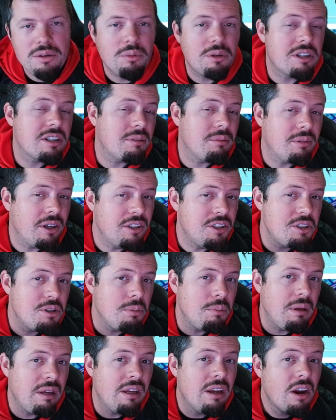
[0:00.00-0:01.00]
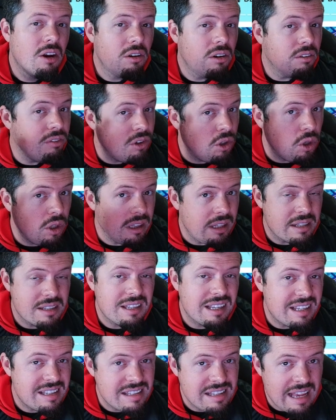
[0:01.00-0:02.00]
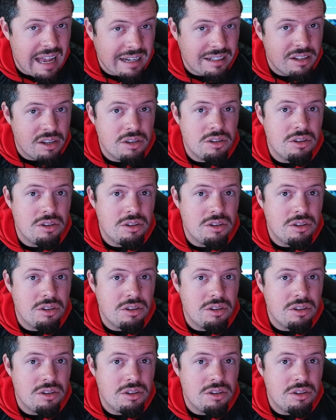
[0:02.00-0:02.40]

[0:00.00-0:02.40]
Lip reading: which I'm going to be reviewing this exact